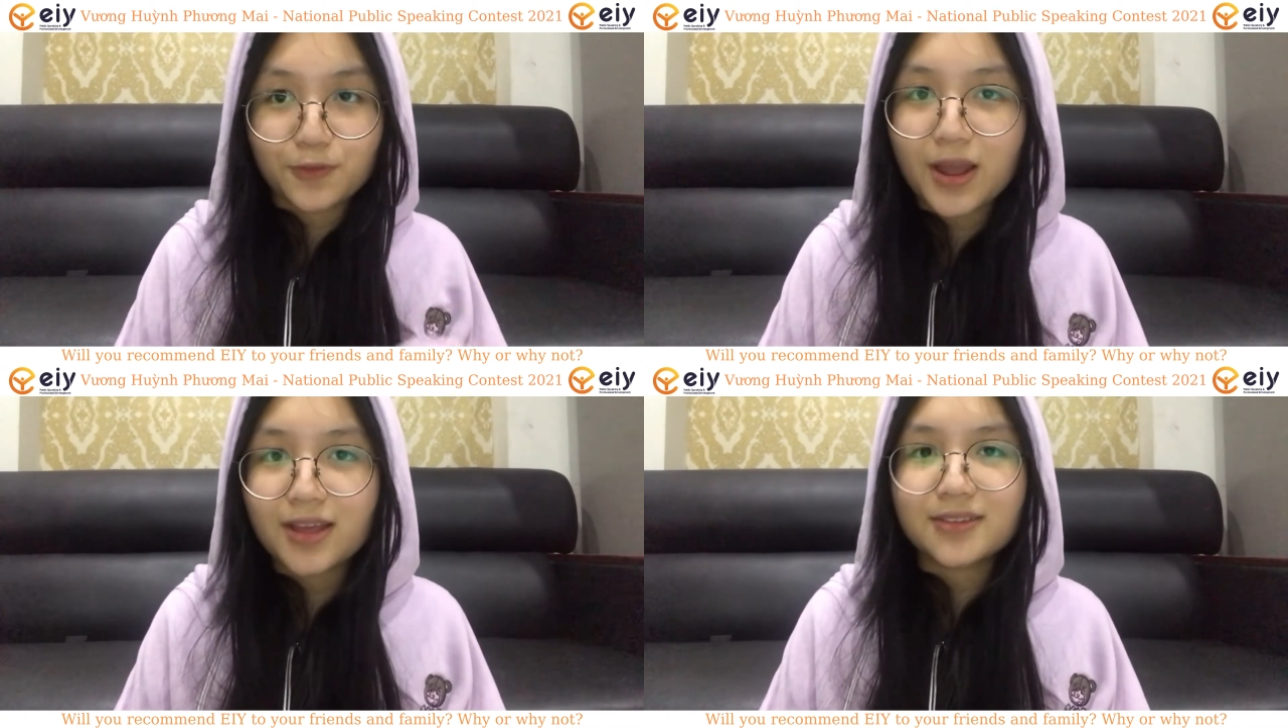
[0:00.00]

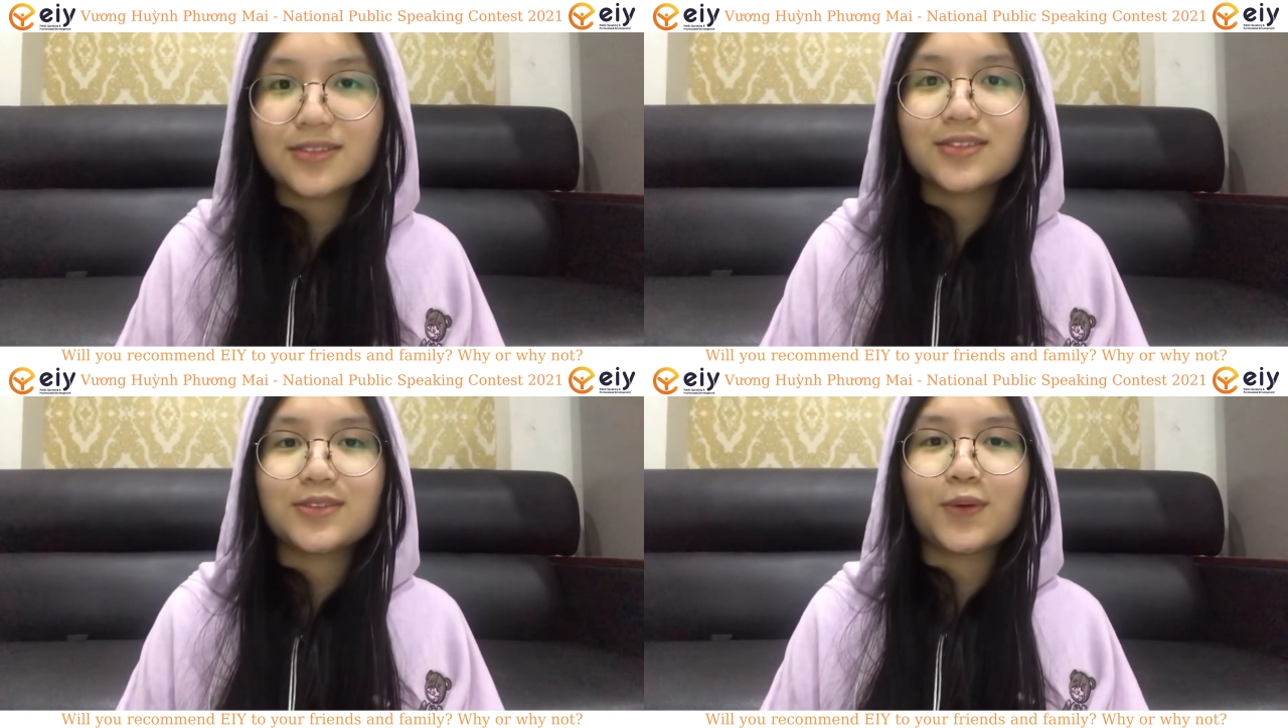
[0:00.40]

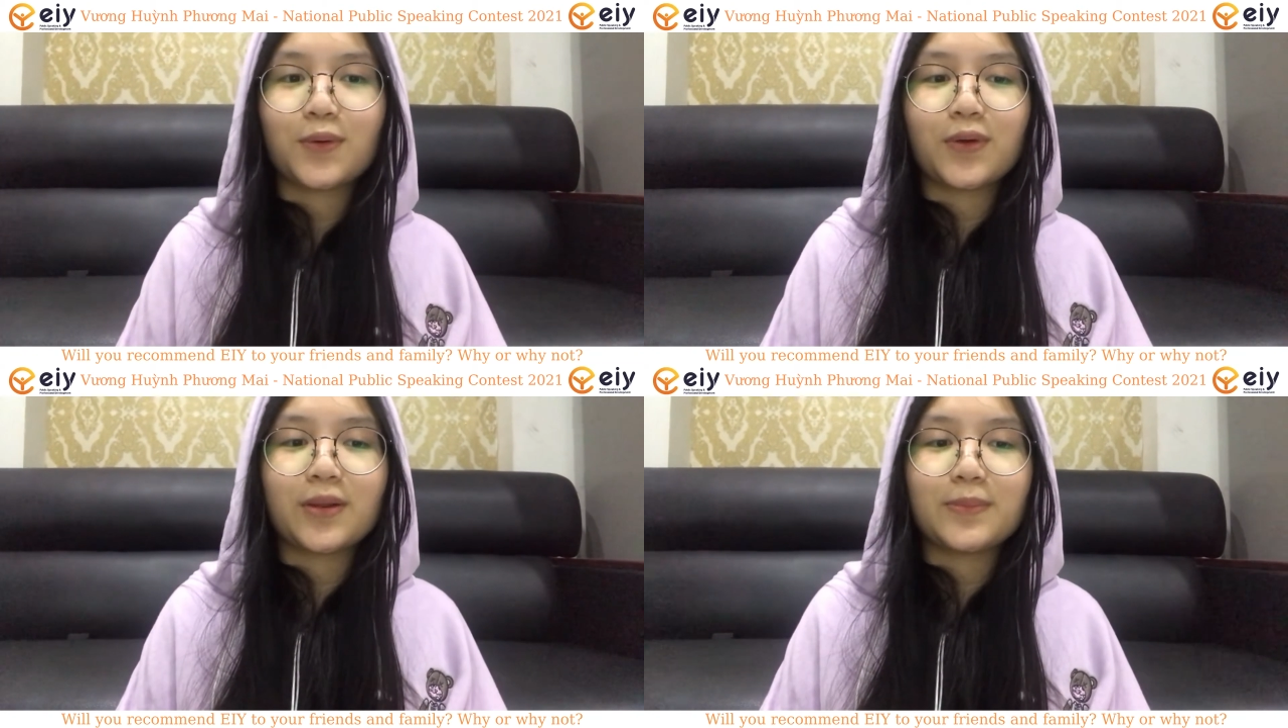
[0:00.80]
friends
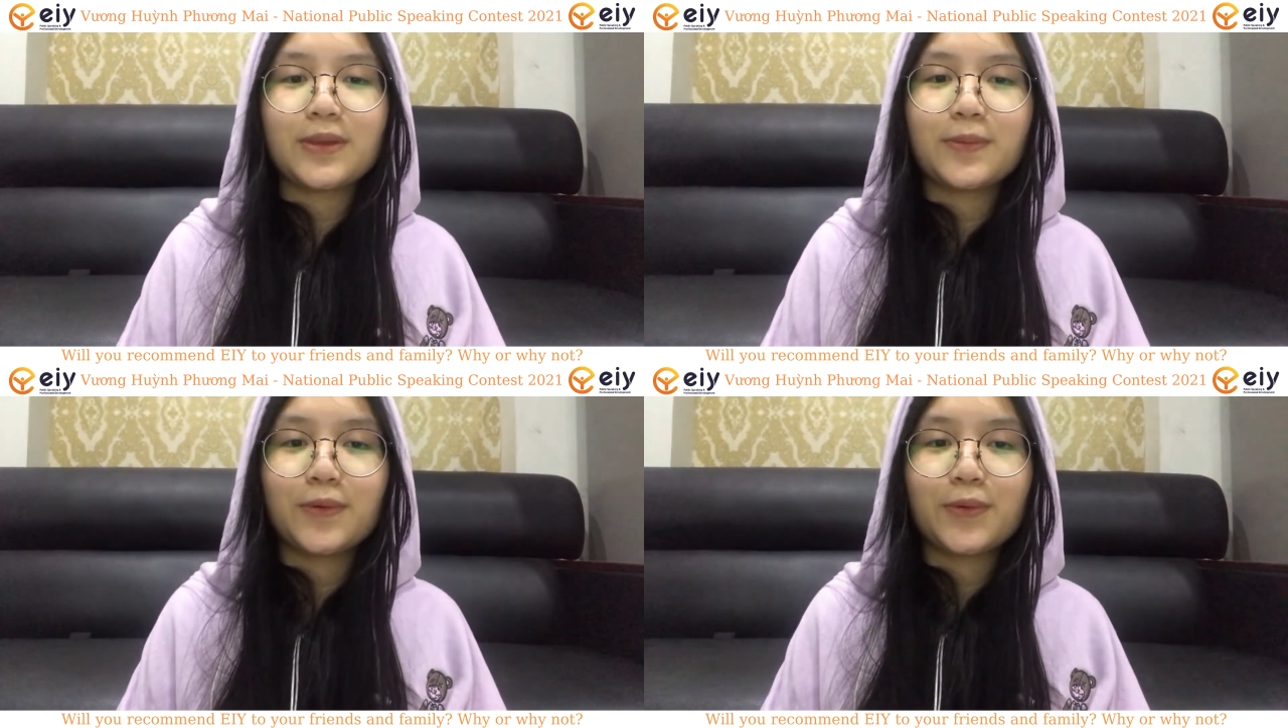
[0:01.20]
or
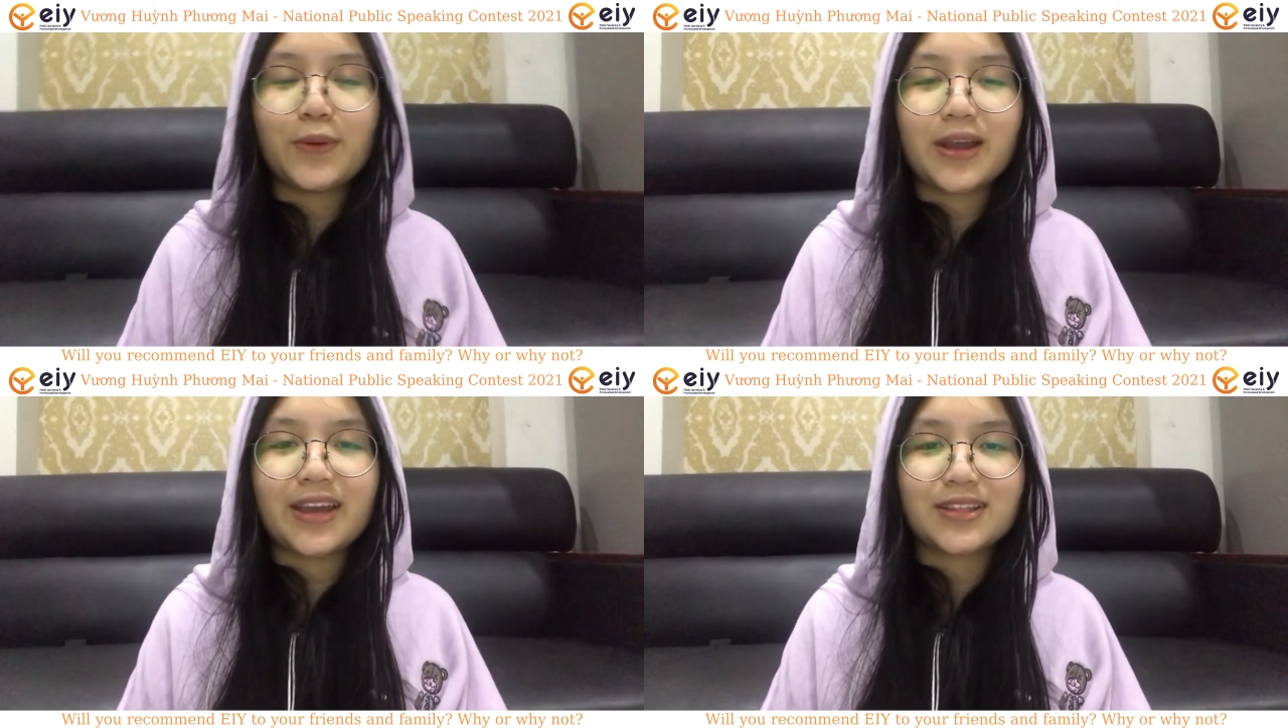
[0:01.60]
people
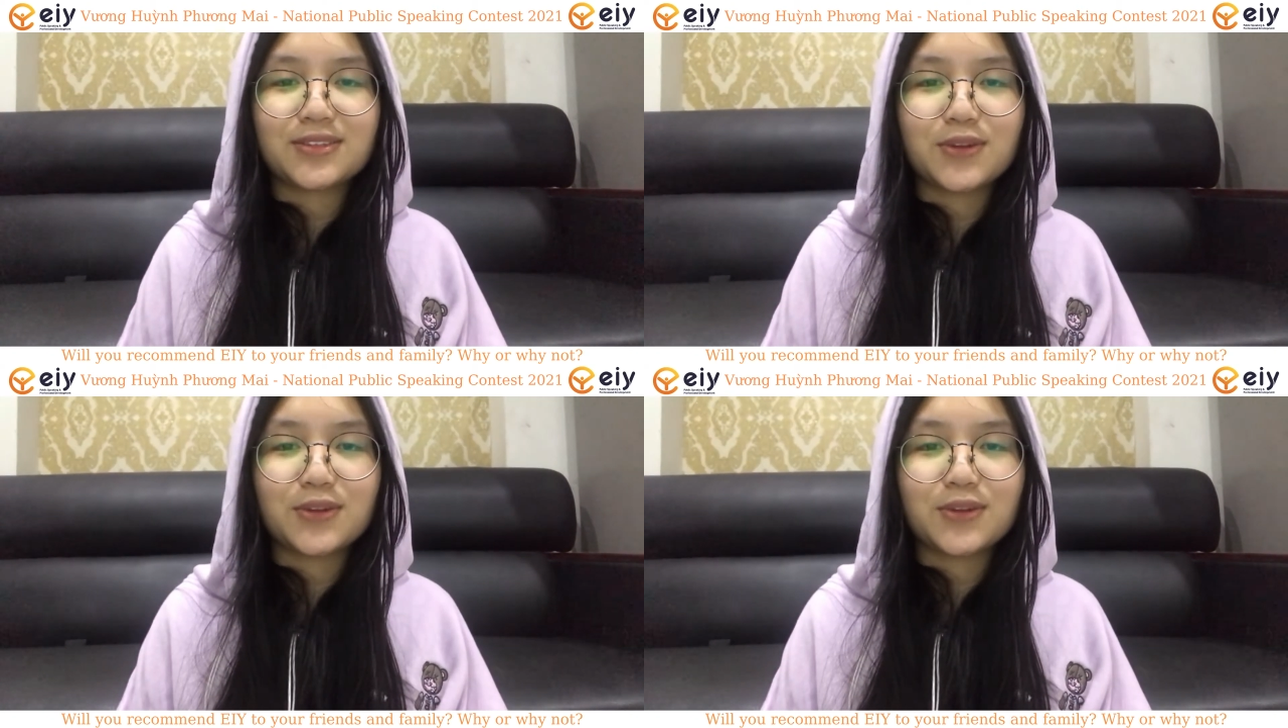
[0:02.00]
who I get